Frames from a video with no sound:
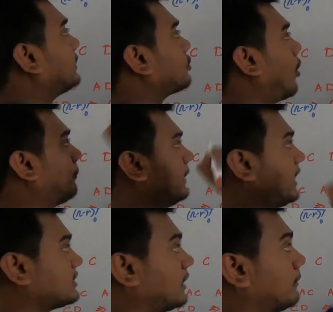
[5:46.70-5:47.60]
each
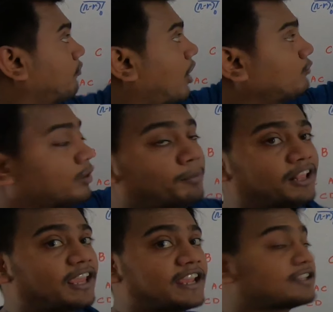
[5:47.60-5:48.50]
combination, what would be
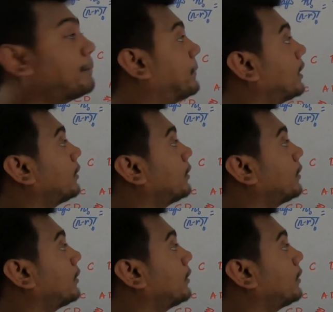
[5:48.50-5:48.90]
the case of